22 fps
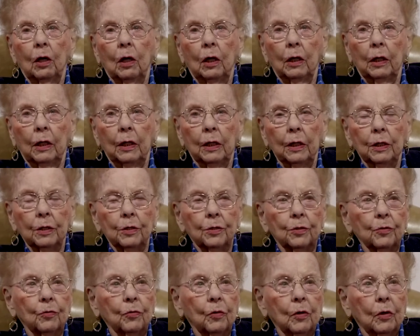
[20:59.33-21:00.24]
I guess,
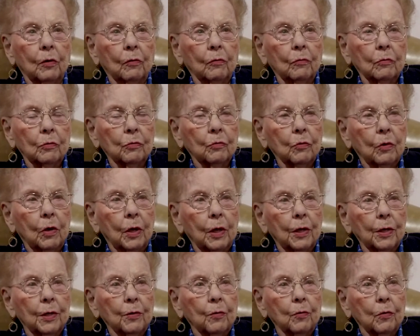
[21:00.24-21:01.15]
to whoever's
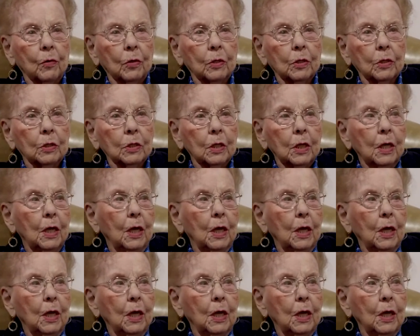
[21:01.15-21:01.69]
riding with us.